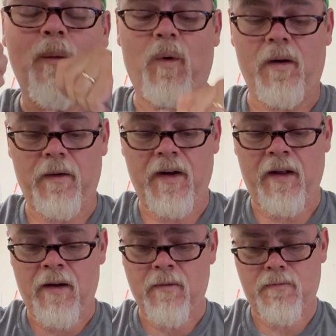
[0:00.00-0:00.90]
Let her
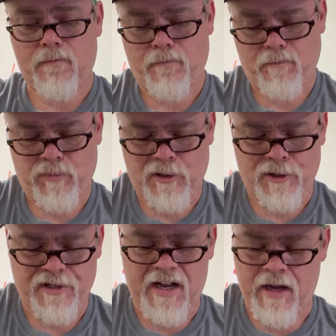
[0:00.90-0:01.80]
down, pull
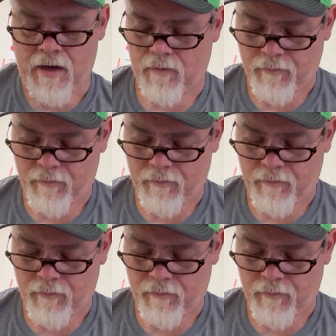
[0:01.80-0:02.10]
her tight.